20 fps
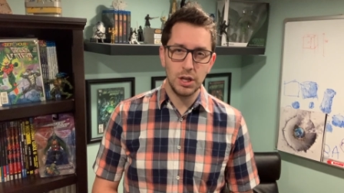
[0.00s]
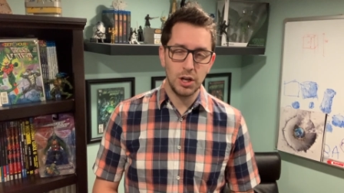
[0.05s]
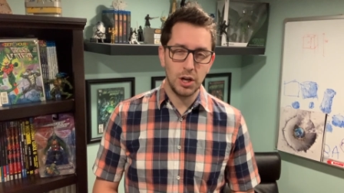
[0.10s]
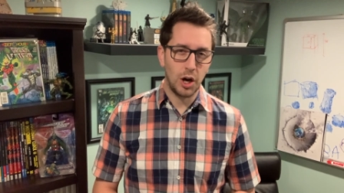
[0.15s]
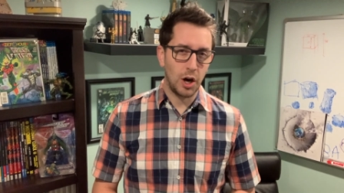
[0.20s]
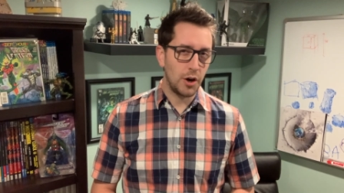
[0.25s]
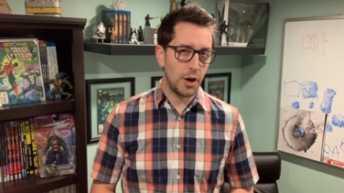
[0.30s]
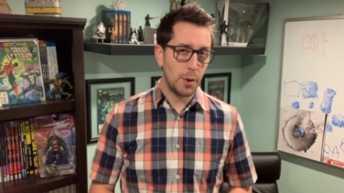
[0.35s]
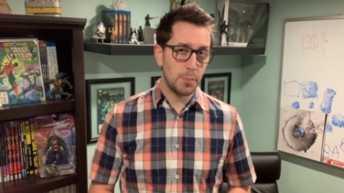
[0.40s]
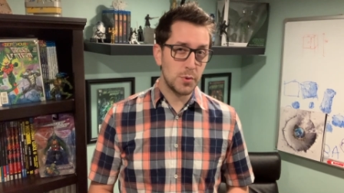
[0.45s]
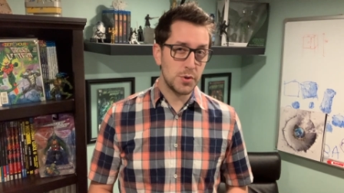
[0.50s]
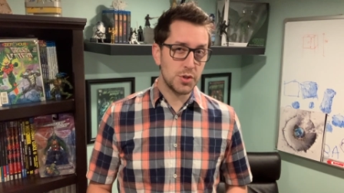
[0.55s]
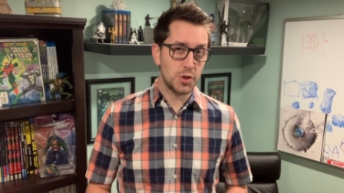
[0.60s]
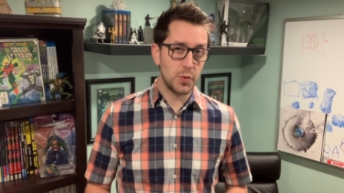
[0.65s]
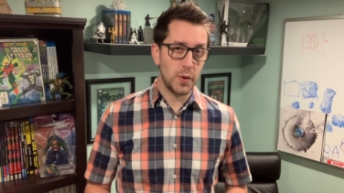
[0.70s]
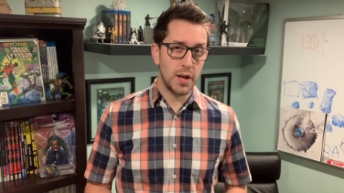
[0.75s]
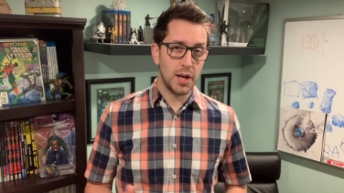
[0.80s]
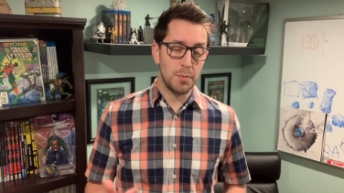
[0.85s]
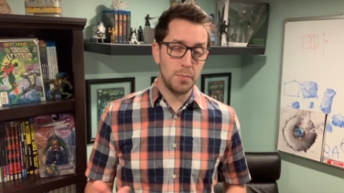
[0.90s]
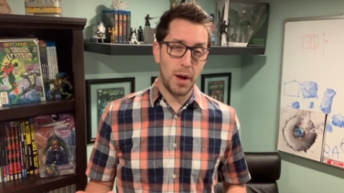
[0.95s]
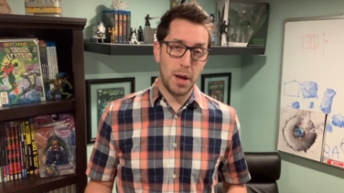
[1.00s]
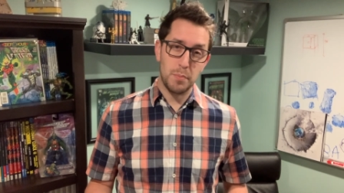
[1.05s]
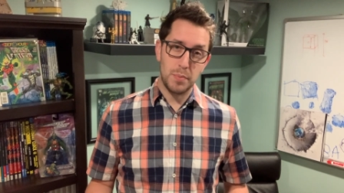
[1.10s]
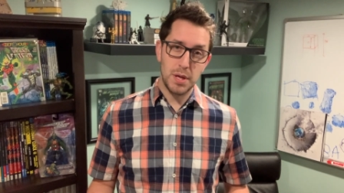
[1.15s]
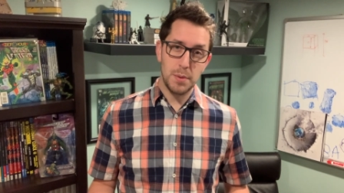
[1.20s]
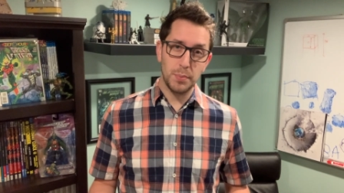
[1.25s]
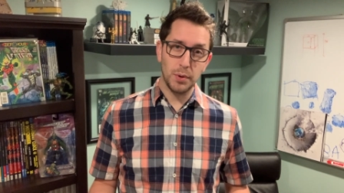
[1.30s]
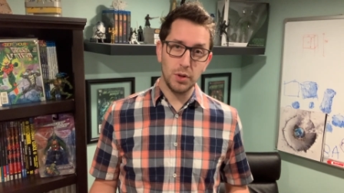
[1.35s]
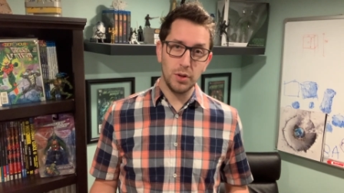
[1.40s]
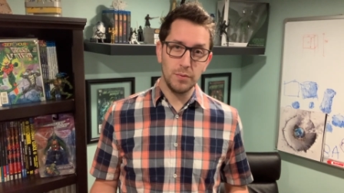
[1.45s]
Are numbers created by
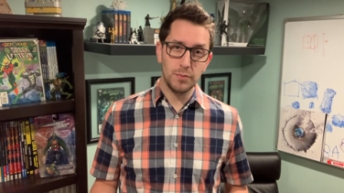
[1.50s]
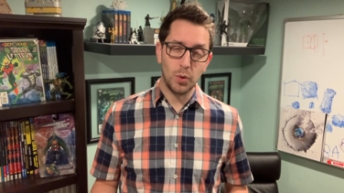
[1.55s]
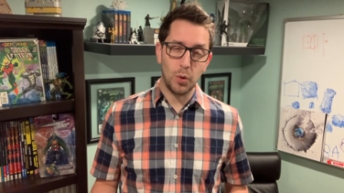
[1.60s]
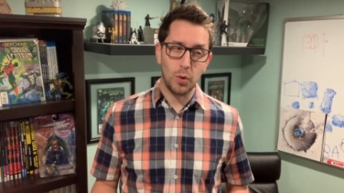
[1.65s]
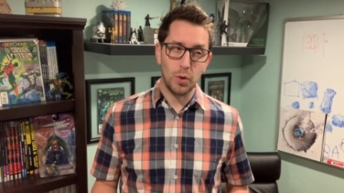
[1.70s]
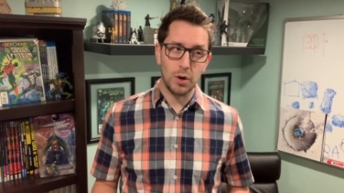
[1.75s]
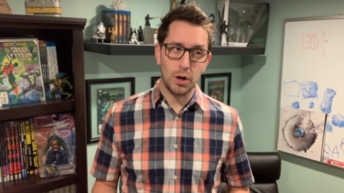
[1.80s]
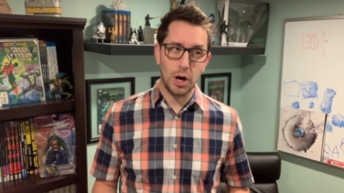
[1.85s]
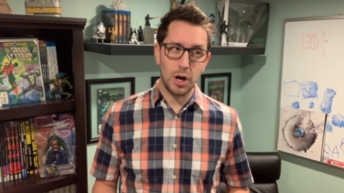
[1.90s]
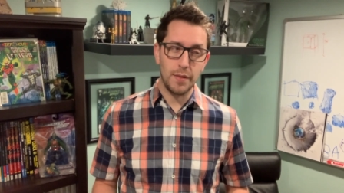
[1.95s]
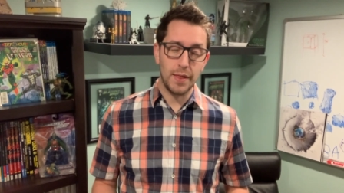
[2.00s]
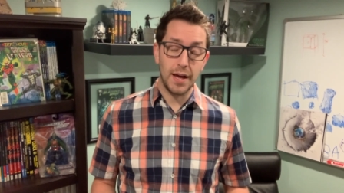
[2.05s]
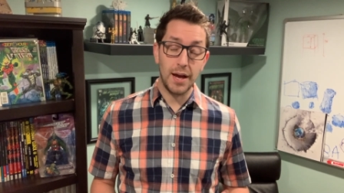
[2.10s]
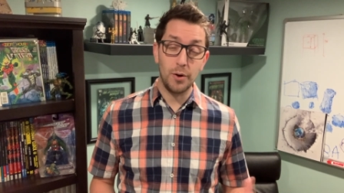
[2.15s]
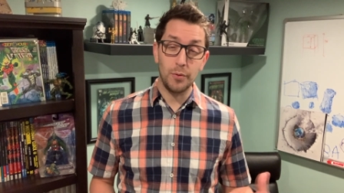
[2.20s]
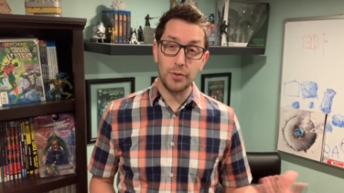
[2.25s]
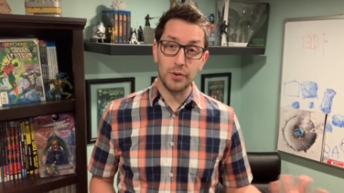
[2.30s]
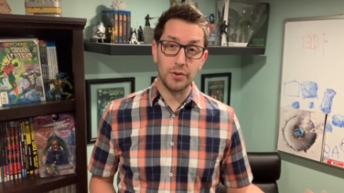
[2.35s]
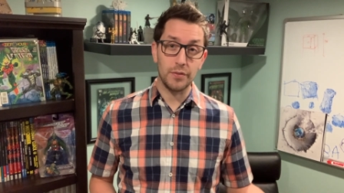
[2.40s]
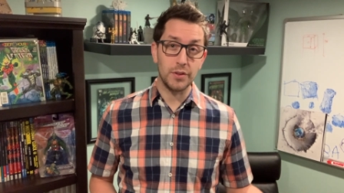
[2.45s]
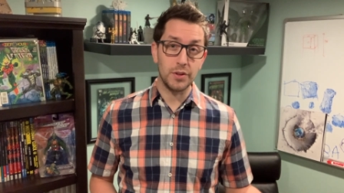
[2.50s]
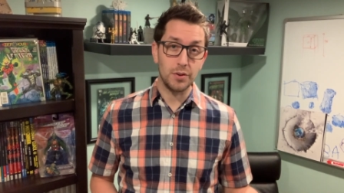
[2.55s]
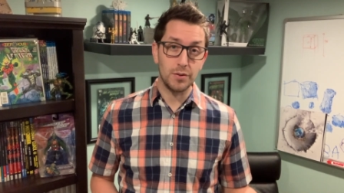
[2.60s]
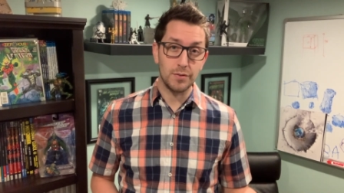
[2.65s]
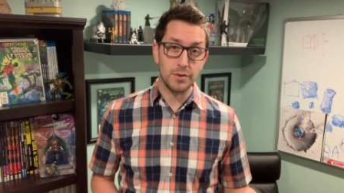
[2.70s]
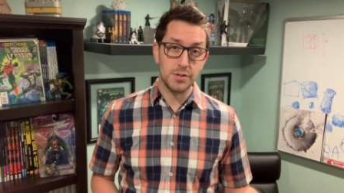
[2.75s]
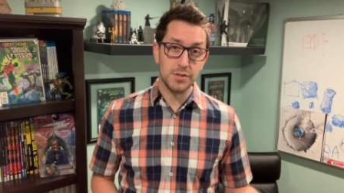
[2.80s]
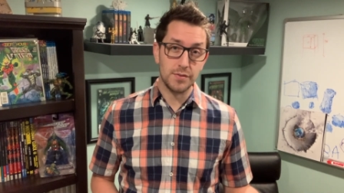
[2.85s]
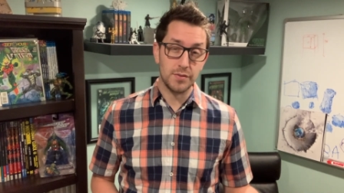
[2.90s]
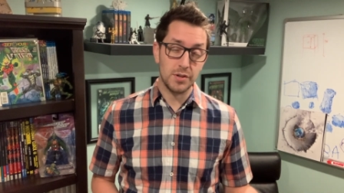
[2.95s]
people, or are they out there in the
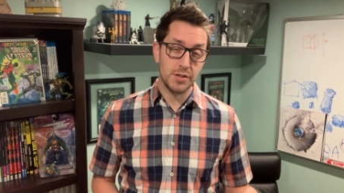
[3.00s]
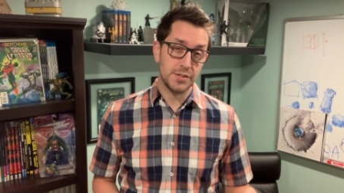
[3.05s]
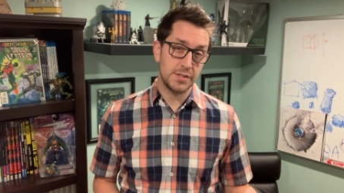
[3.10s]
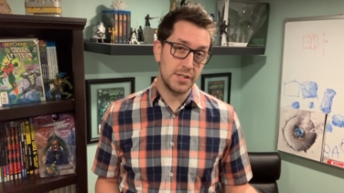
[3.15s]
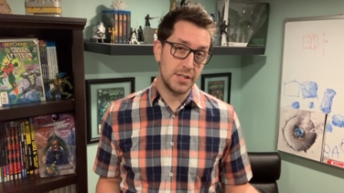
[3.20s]
universe for us to